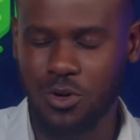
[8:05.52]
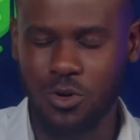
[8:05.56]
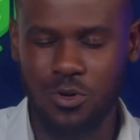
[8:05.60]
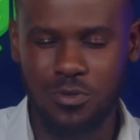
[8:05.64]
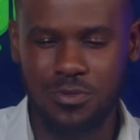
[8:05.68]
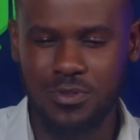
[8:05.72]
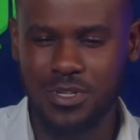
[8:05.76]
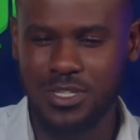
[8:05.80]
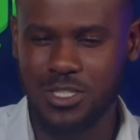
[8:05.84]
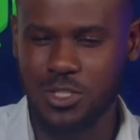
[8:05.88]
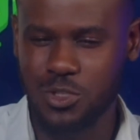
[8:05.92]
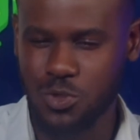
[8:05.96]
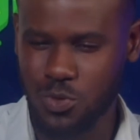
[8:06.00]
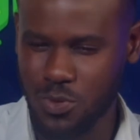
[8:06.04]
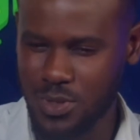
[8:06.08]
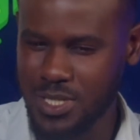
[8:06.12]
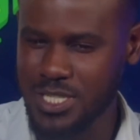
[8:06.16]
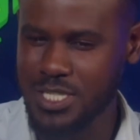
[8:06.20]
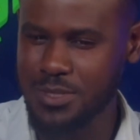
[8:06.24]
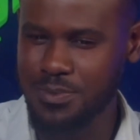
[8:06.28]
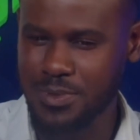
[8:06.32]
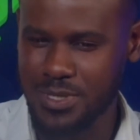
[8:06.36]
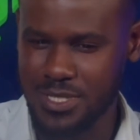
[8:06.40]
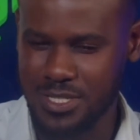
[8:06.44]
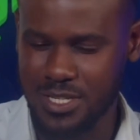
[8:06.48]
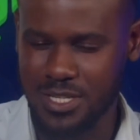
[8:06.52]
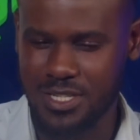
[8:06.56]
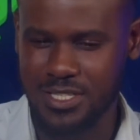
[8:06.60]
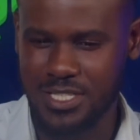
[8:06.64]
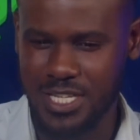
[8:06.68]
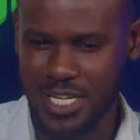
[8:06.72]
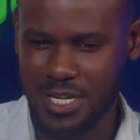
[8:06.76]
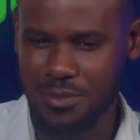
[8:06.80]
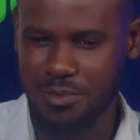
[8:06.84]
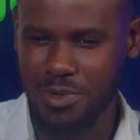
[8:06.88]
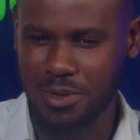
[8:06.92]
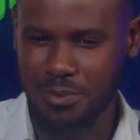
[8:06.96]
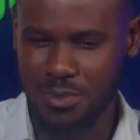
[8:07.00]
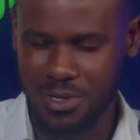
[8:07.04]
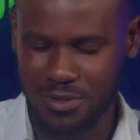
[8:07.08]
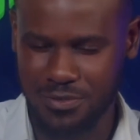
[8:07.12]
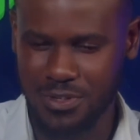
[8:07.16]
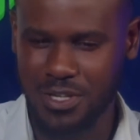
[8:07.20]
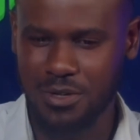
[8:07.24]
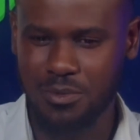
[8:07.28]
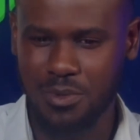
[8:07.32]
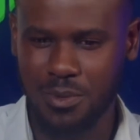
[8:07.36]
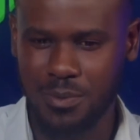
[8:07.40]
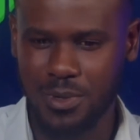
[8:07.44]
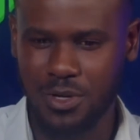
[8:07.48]
over 20%,
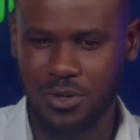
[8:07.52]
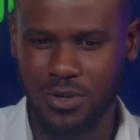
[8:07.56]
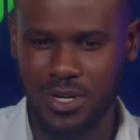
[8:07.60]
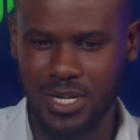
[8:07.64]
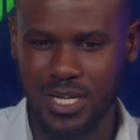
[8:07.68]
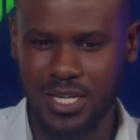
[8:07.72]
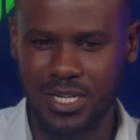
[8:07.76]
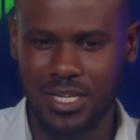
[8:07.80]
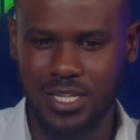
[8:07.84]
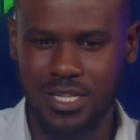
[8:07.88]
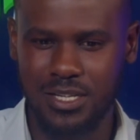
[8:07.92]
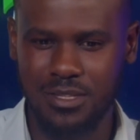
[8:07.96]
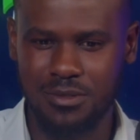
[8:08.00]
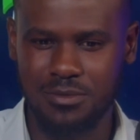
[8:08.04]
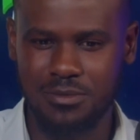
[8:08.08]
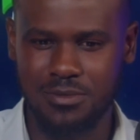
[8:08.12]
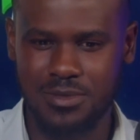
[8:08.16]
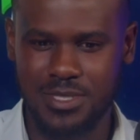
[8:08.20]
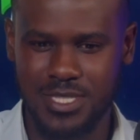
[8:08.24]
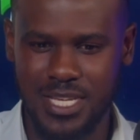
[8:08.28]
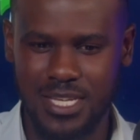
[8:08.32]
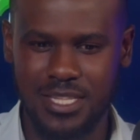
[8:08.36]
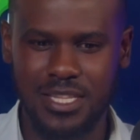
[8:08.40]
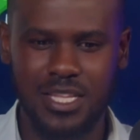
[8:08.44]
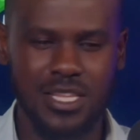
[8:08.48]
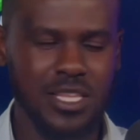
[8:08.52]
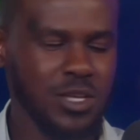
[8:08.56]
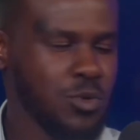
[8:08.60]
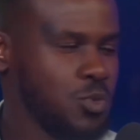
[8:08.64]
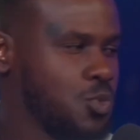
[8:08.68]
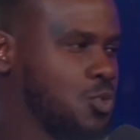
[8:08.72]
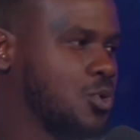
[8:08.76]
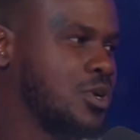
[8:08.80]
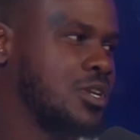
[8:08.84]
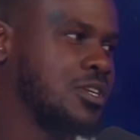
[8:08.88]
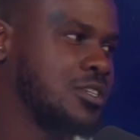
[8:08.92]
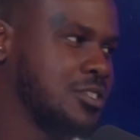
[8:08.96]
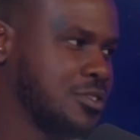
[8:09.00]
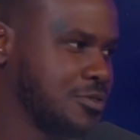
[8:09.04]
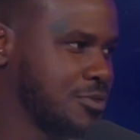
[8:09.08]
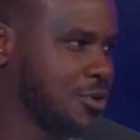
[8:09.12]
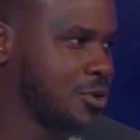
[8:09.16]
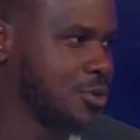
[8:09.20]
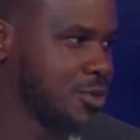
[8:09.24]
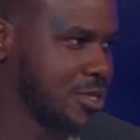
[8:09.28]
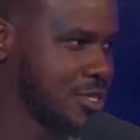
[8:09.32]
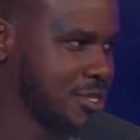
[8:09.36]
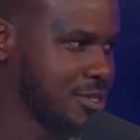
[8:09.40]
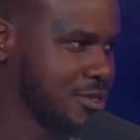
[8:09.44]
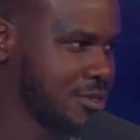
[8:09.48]
if I remember correctly, say that they wouldn't
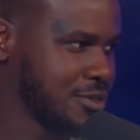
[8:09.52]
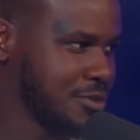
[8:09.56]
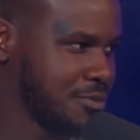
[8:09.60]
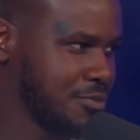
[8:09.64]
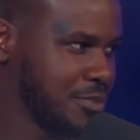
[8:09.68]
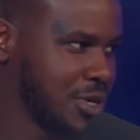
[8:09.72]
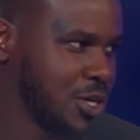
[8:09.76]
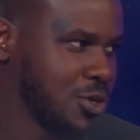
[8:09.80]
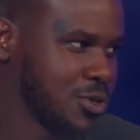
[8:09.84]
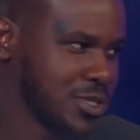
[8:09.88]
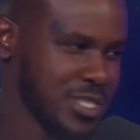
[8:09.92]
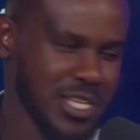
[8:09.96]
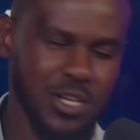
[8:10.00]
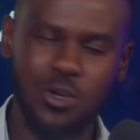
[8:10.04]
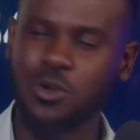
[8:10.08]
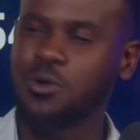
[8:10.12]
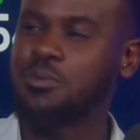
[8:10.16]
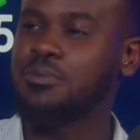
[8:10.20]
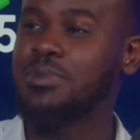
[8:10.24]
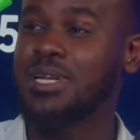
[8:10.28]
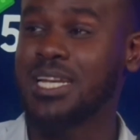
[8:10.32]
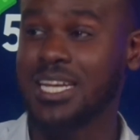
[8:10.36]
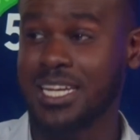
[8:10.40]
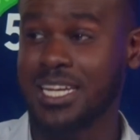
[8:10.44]
vote because they don't